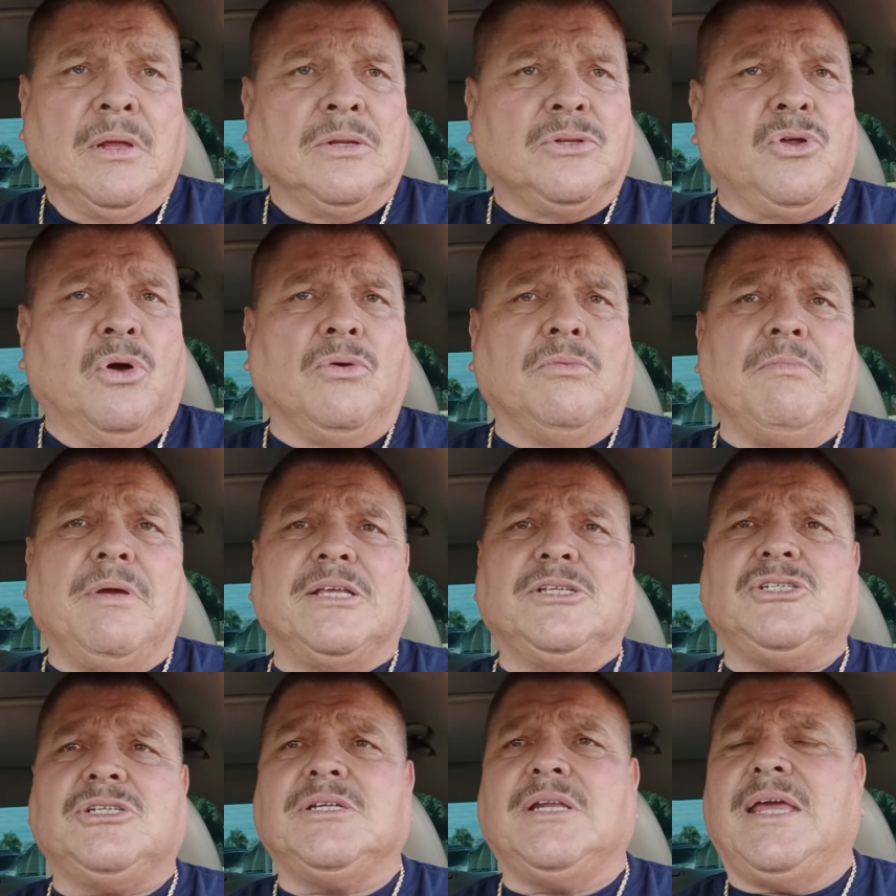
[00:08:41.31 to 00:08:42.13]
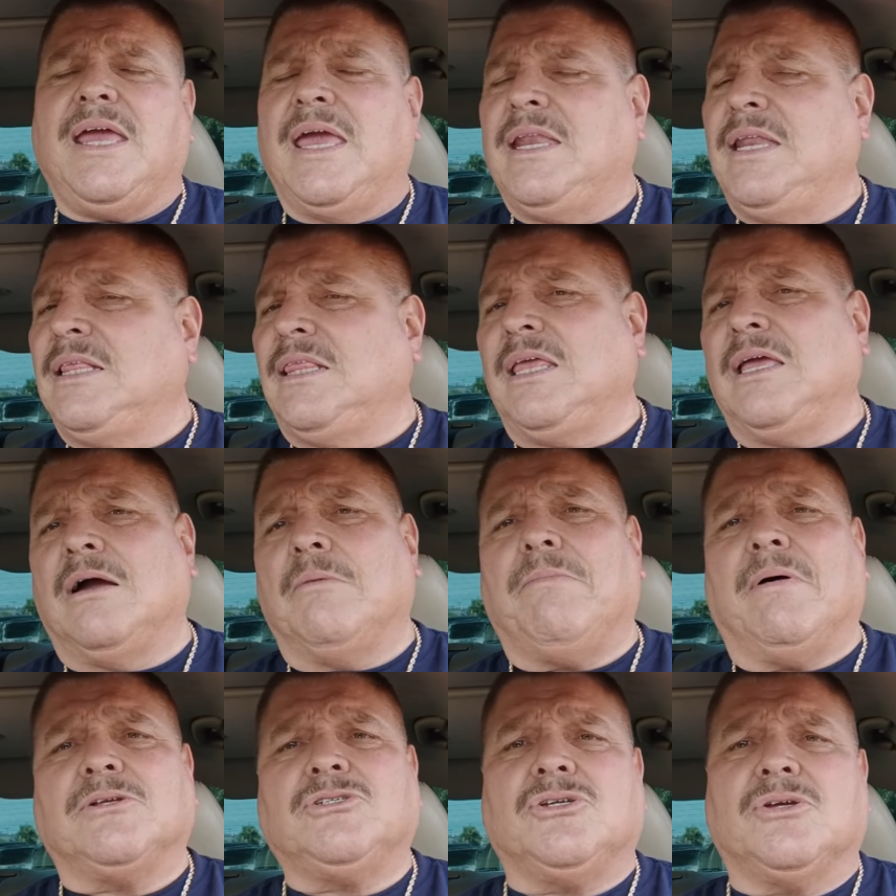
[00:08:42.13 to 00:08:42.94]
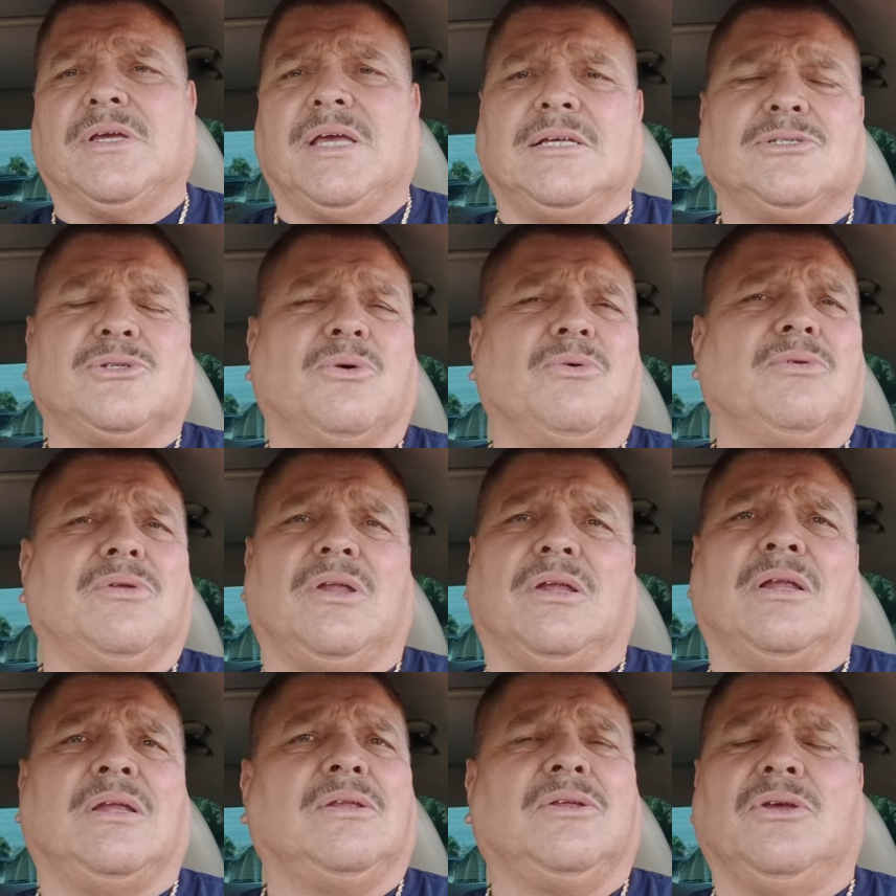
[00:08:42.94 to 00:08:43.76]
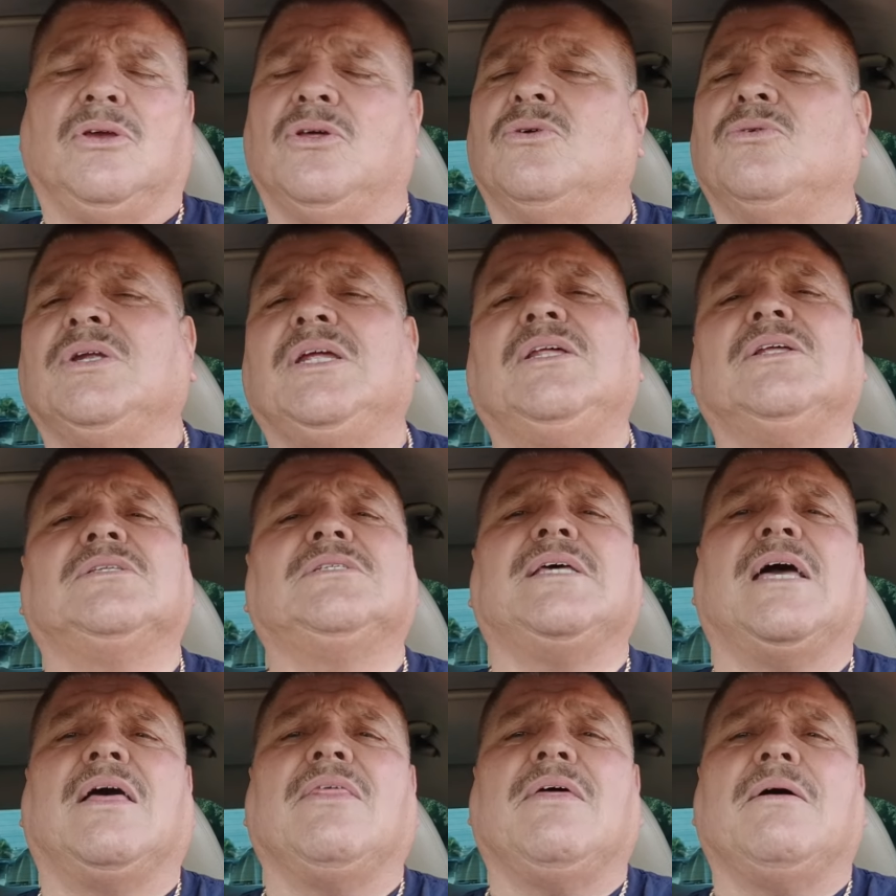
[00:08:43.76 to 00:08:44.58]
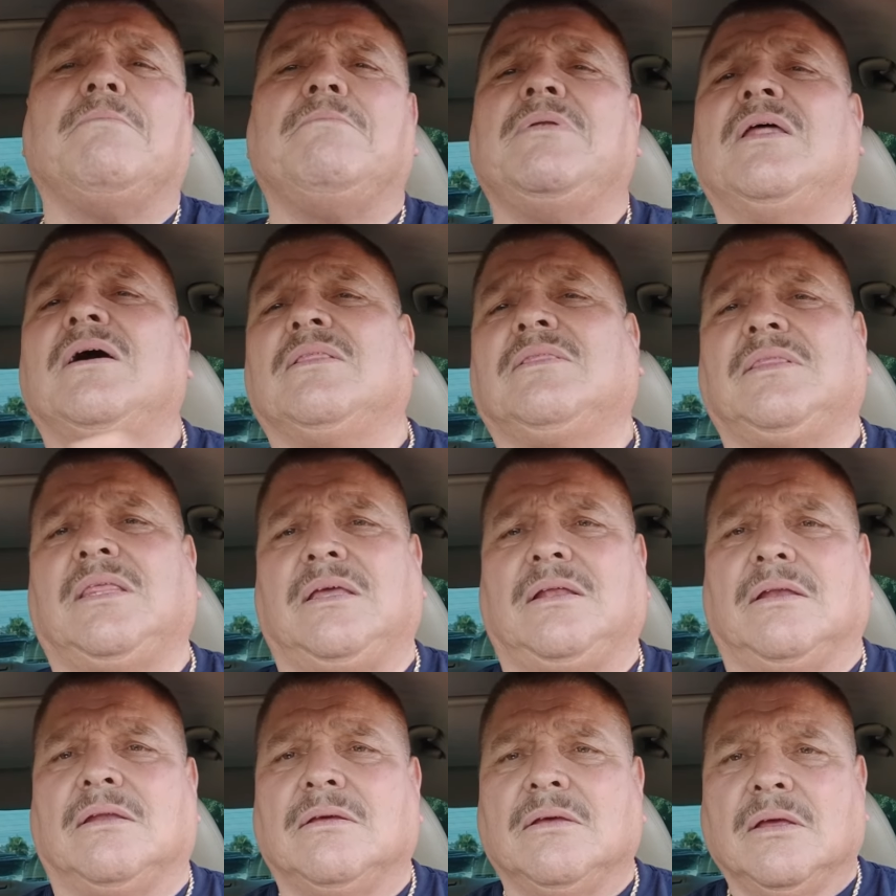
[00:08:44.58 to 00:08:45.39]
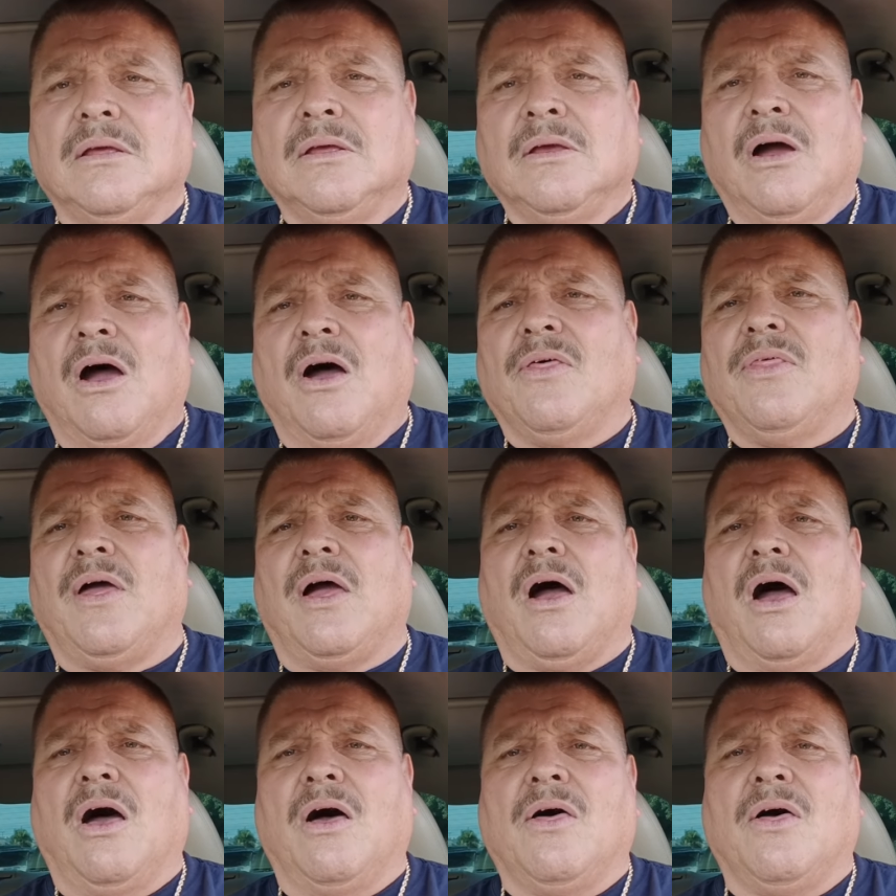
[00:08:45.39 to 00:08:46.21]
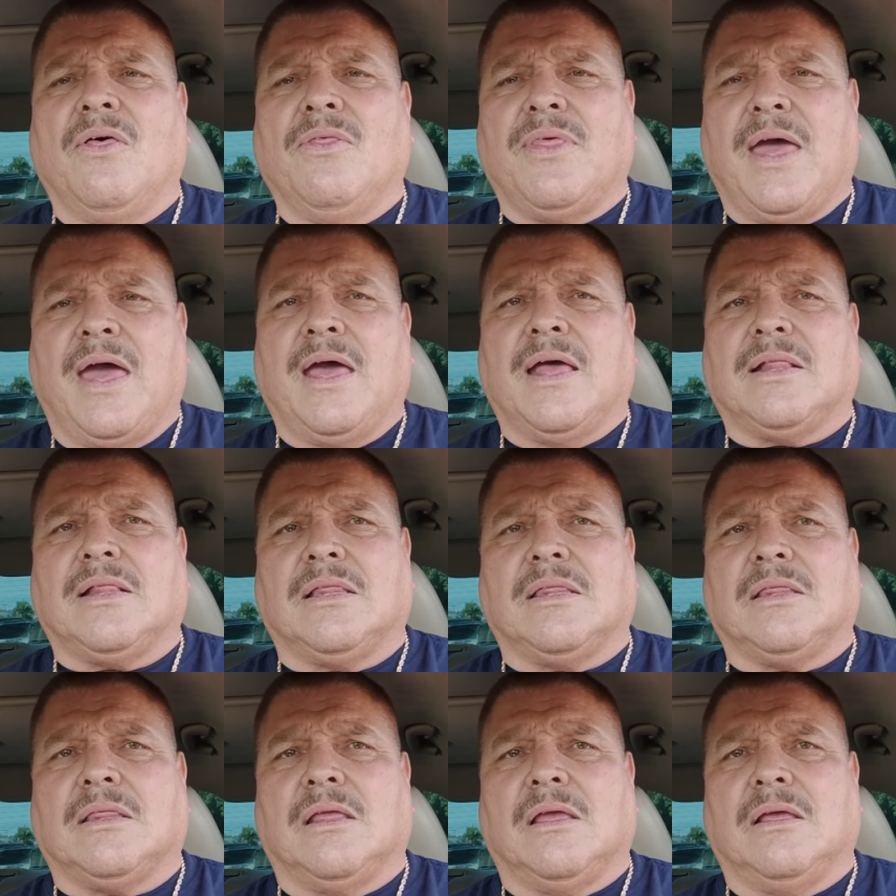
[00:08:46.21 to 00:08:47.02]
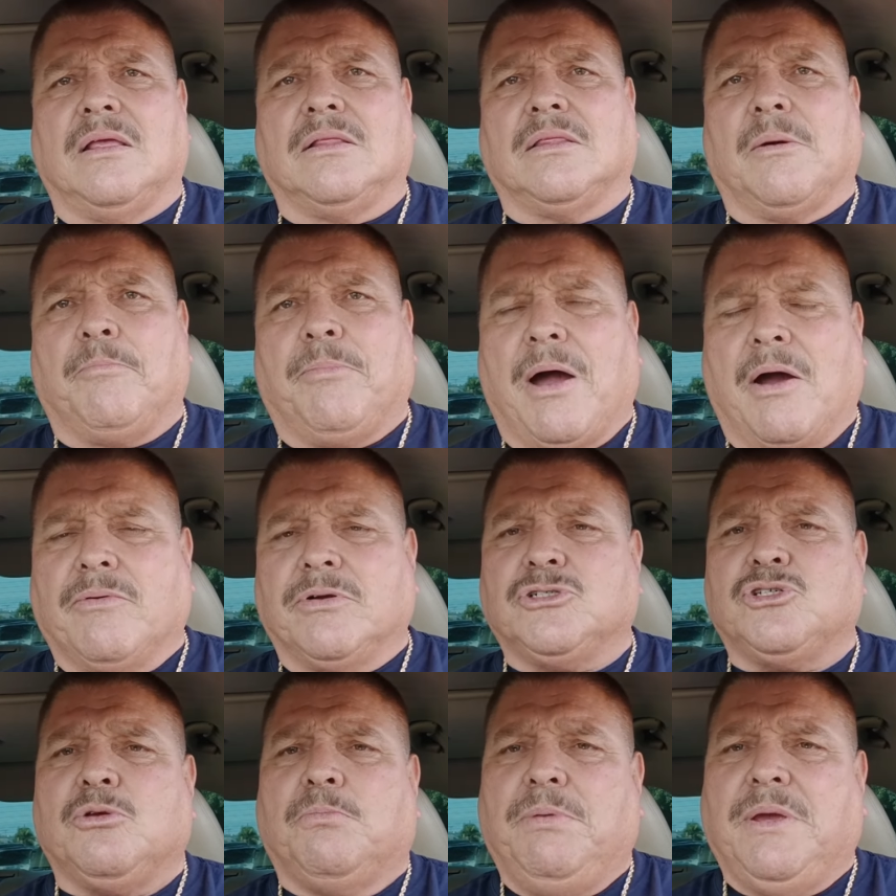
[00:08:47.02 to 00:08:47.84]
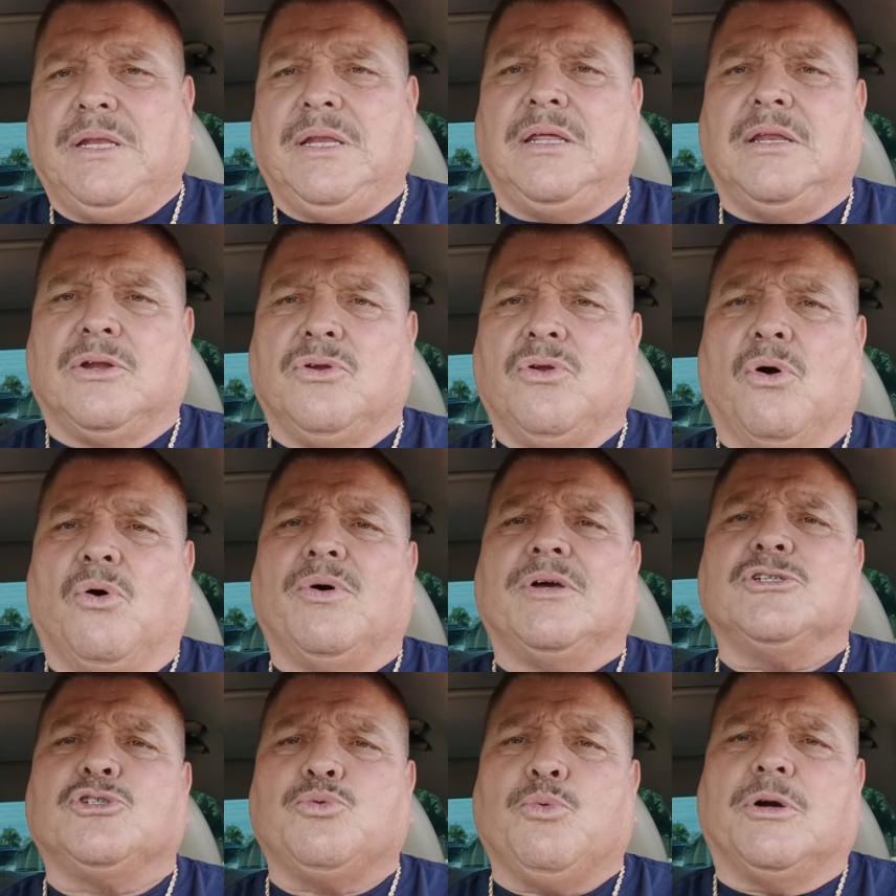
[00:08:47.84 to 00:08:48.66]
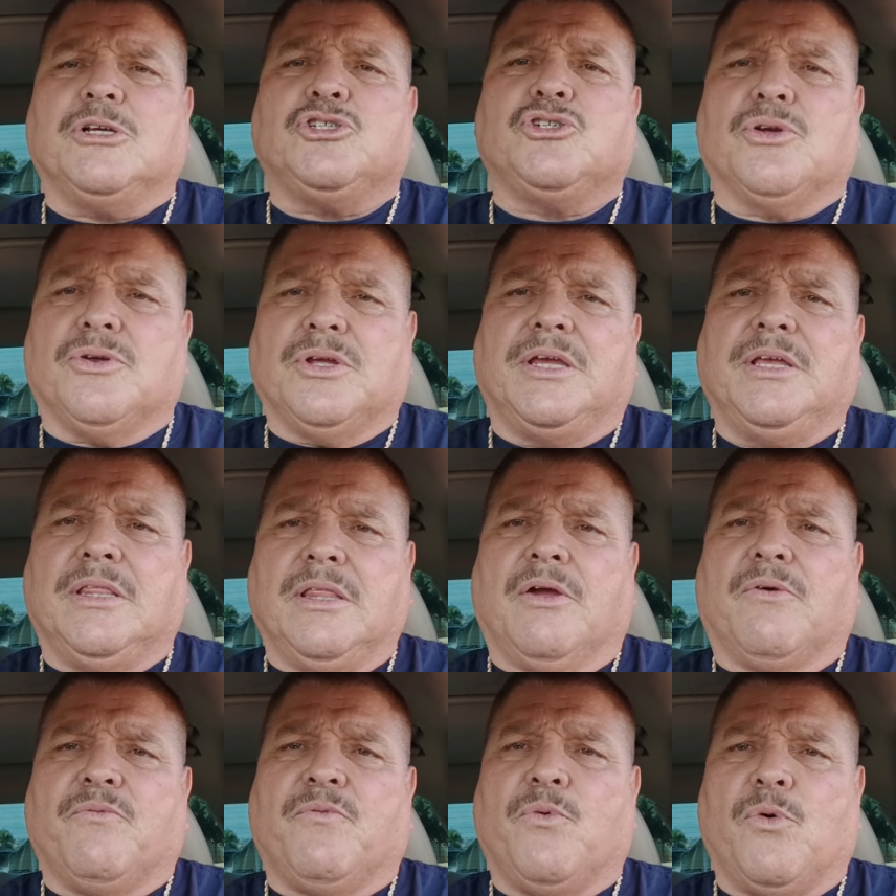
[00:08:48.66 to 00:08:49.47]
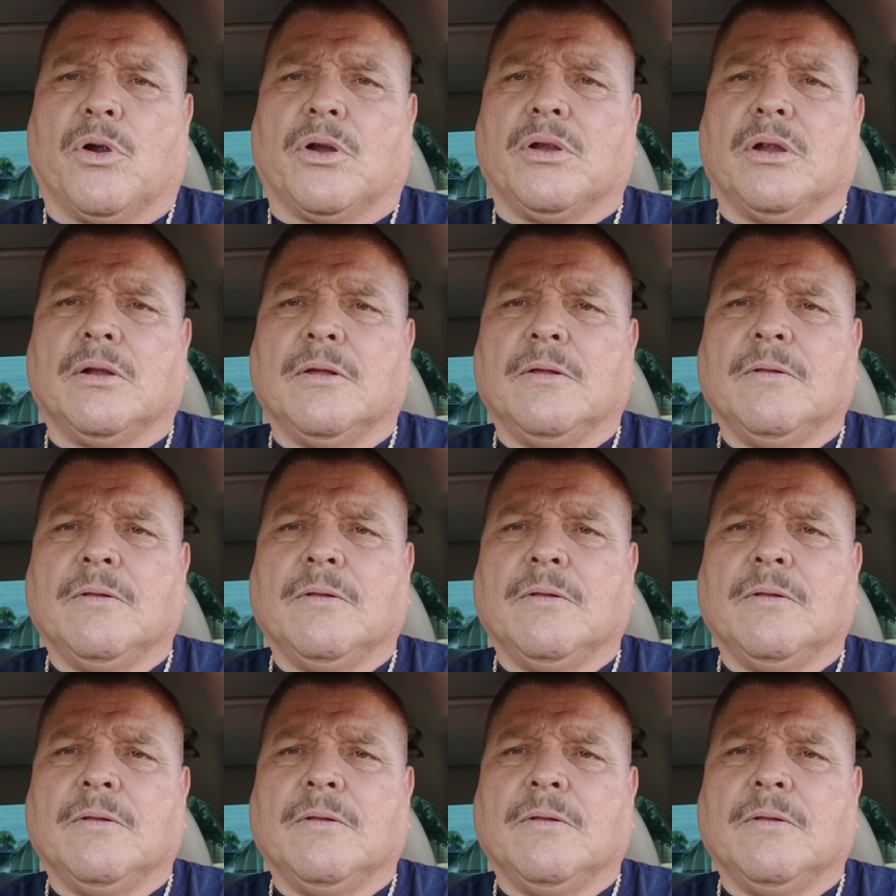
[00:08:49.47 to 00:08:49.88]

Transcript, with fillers: Don't mention anything about your case. Don't you don't need to tell them nothing. All that all that the powers to be need to know is what you're in there for.